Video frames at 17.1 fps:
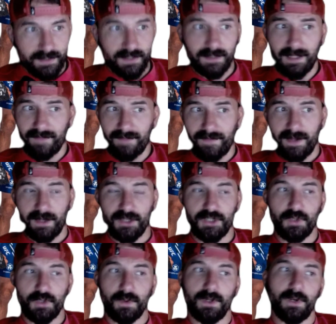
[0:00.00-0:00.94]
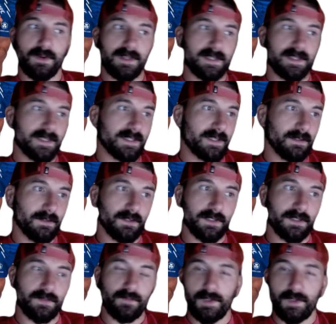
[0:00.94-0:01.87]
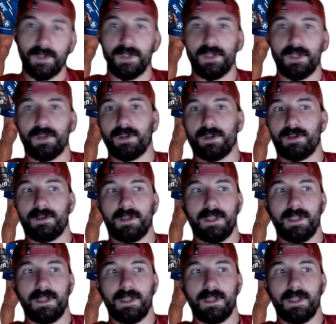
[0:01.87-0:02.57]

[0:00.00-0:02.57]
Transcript: took that fight on short notice and still looked really good,